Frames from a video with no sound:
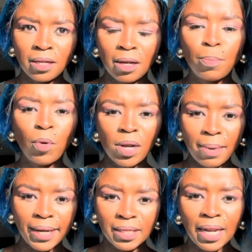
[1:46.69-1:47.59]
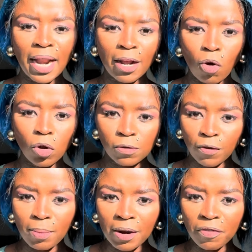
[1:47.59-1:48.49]
the bullying that I got
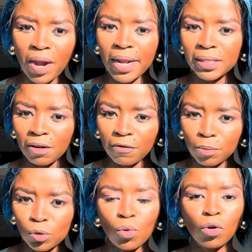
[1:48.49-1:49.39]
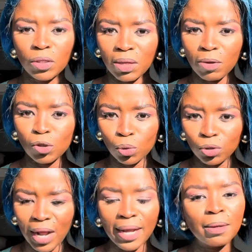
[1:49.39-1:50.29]
from my friends and from school because I was too
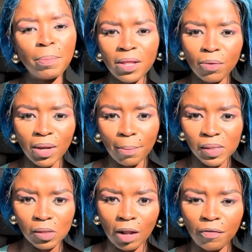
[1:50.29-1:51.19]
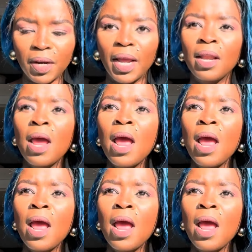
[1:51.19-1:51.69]
dark. By the way, I'm a South African